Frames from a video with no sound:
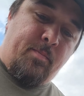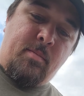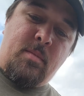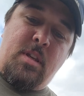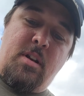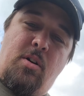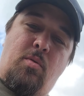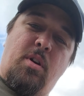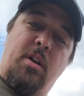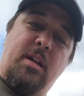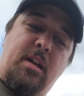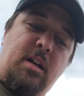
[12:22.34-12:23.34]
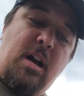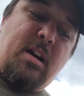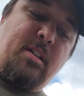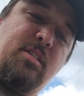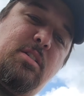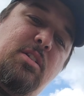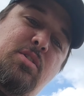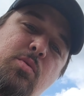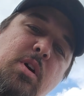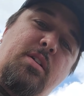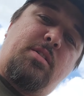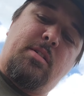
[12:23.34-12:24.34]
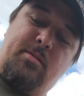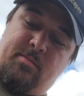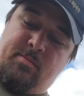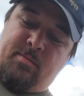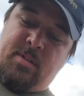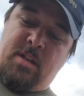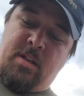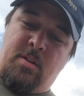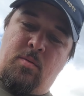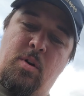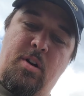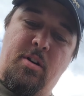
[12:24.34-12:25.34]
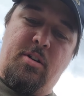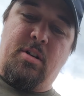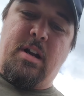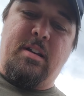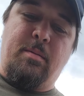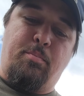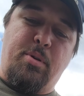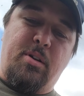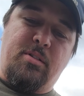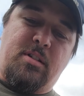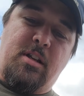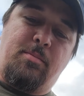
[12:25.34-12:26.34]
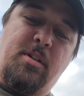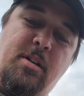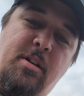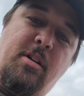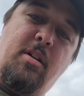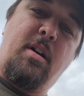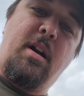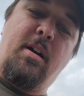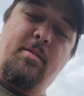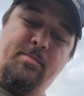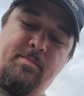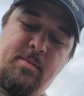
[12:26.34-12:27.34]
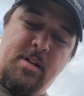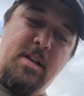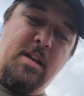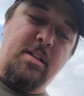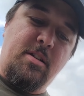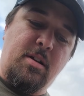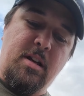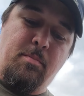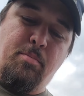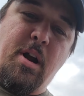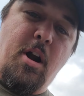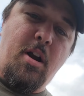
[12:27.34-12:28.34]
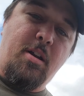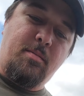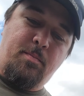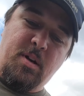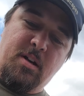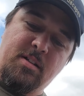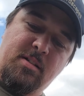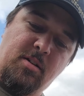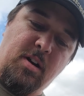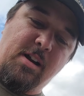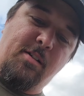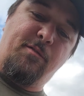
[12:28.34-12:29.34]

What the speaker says: You don't want to get caught in a situation where you're trying to build something underground and you get buried because the ground